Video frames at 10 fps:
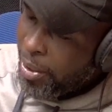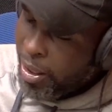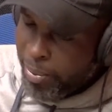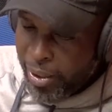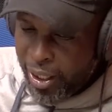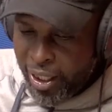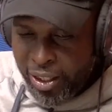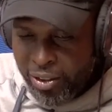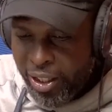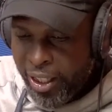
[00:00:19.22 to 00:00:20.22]
Mm. Hey,
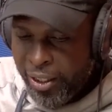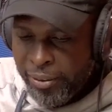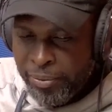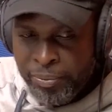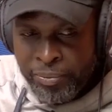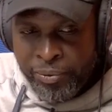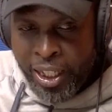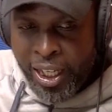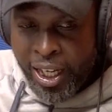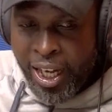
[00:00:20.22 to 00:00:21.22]
okay.
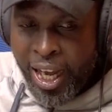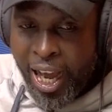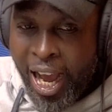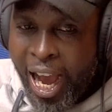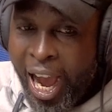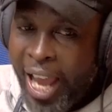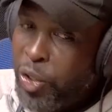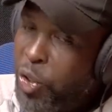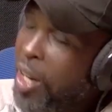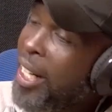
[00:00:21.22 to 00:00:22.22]
Aya,
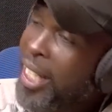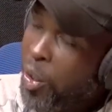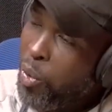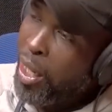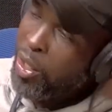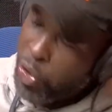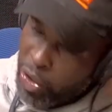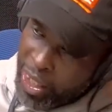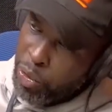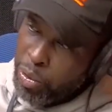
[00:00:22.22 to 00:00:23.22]
tutaona vile itakuwa. Tutaona
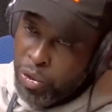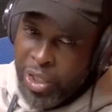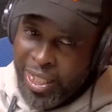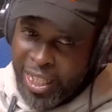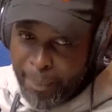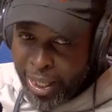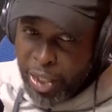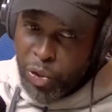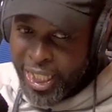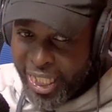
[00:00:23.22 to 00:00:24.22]
tu, tutasema na
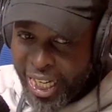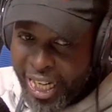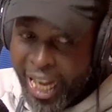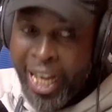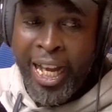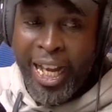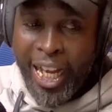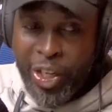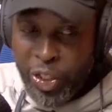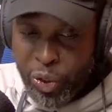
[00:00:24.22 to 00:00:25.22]
tutatenda. Anyway,
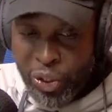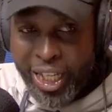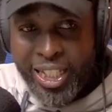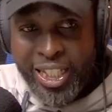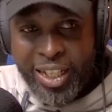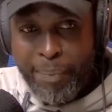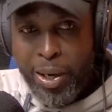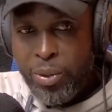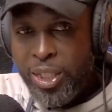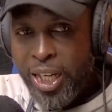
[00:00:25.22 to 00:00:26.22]
so that is it
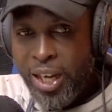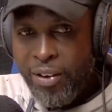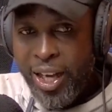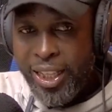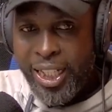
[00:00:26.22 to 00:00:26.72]
about our athletics,